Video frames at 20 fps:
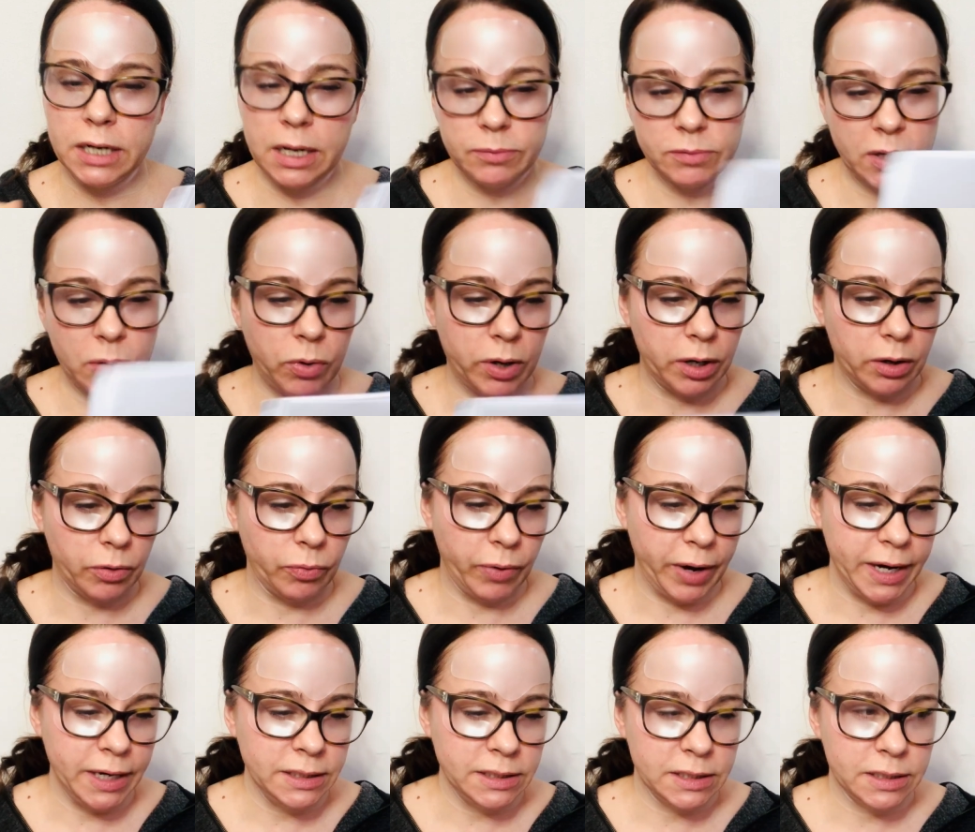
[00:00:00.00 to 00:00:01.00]
times I want to
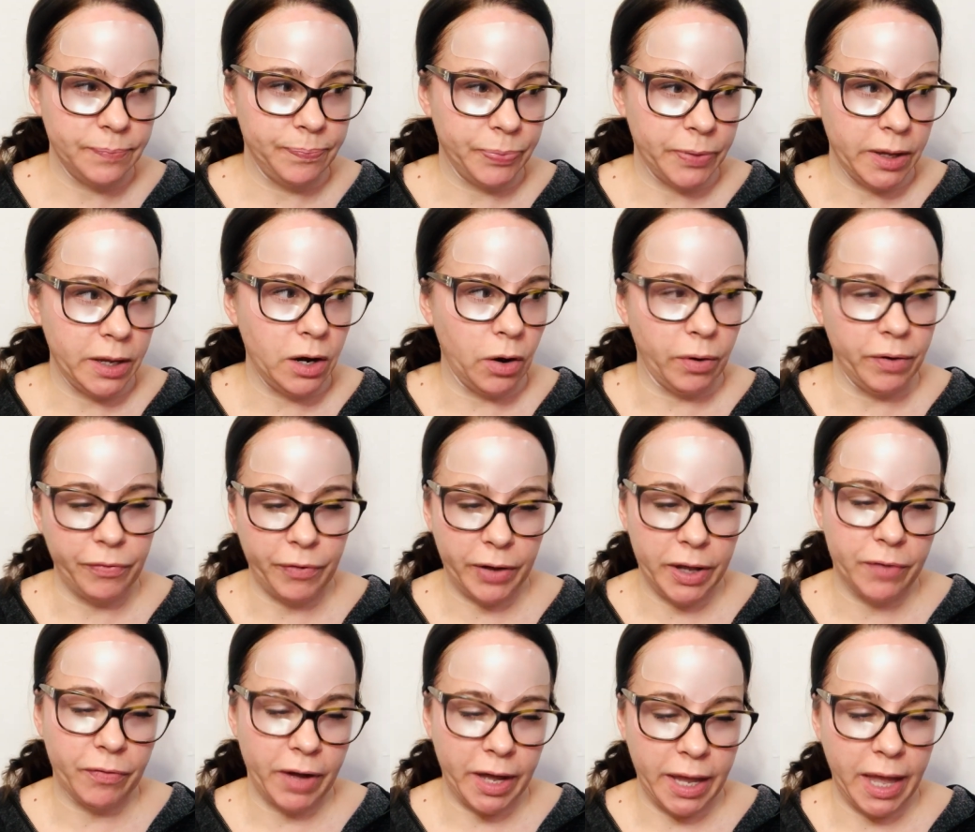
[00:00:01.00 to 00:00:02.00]
erase, you know,
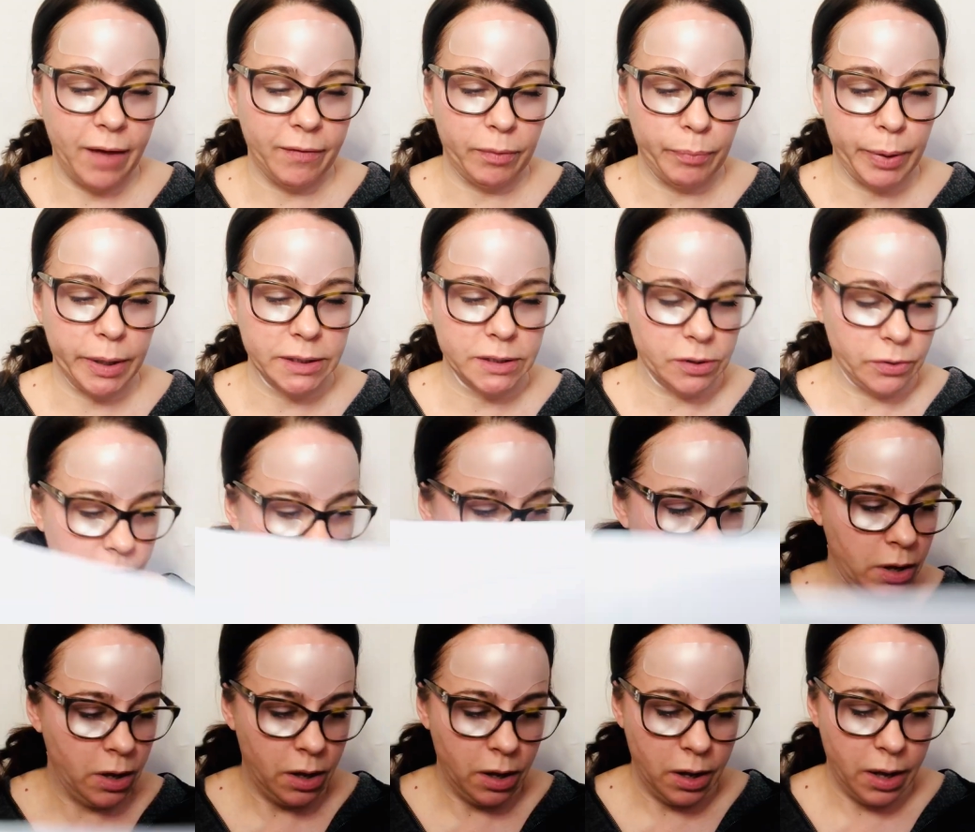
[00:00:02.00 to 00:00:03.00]
if I have a pencil.
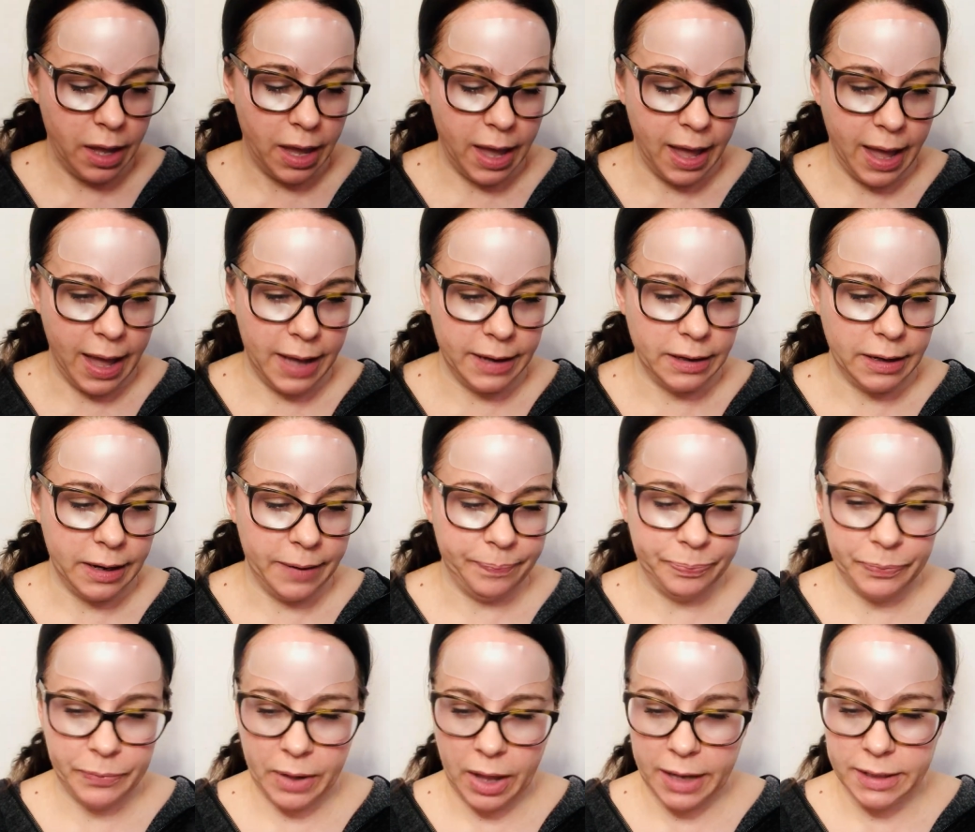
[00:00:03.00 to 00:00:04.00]
And
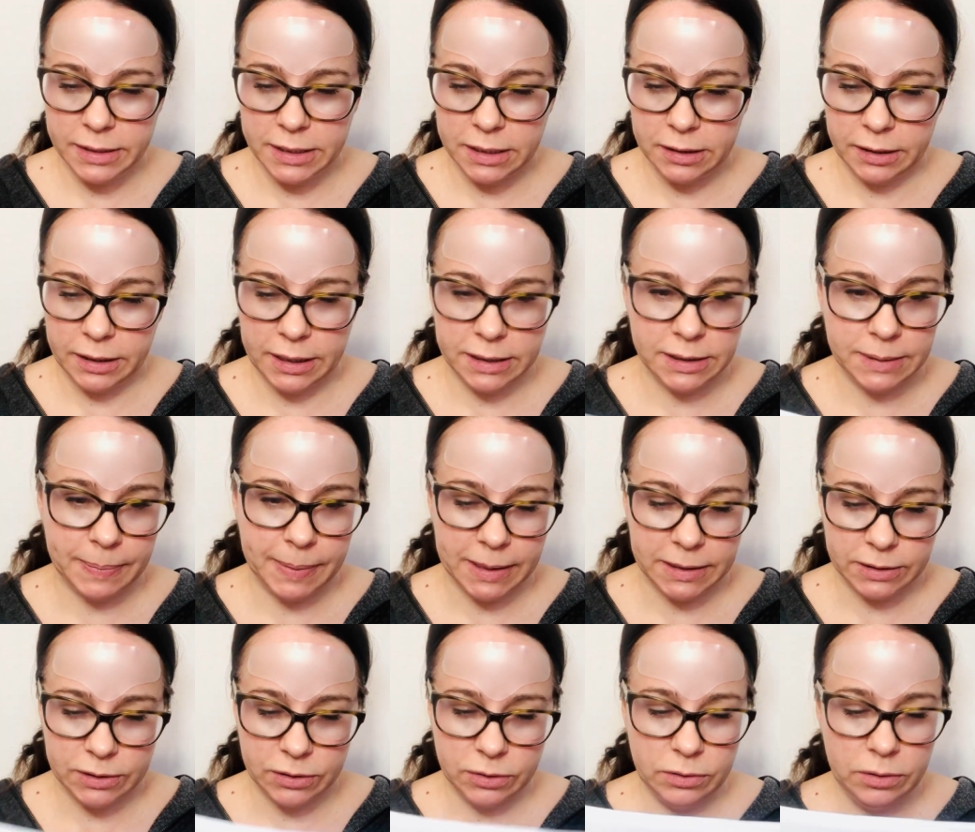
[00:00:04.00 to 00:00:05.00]
ideally it's a
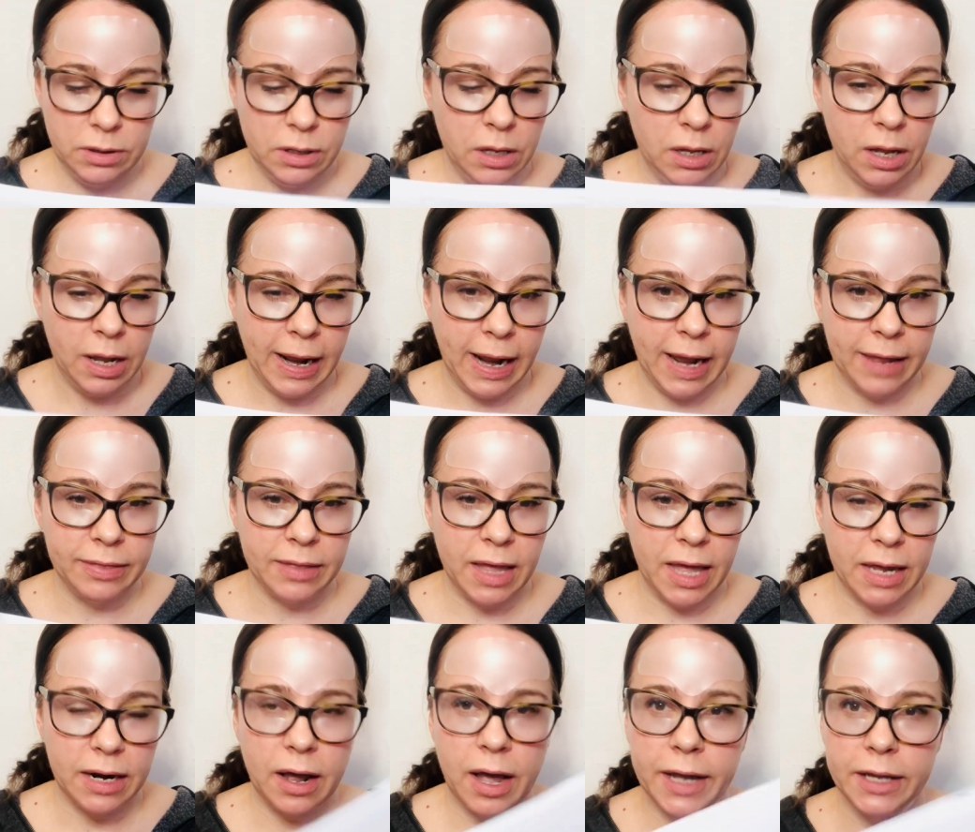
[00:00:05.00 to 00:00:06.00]
pencil. And
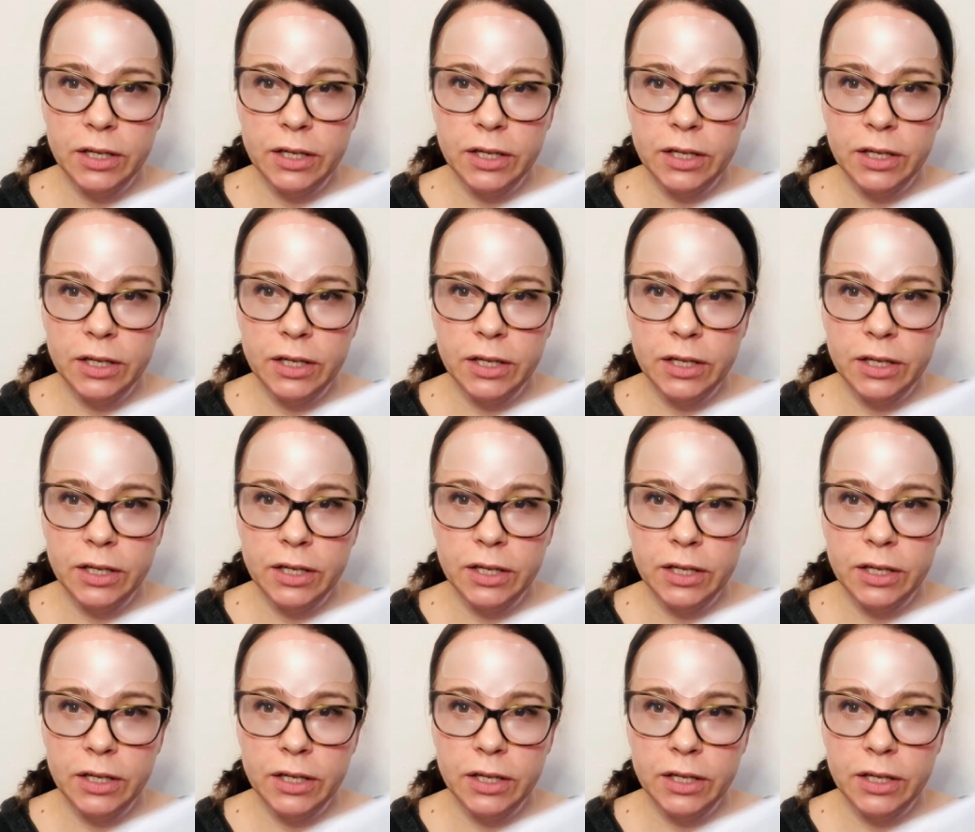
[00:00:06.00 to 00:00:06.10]
then I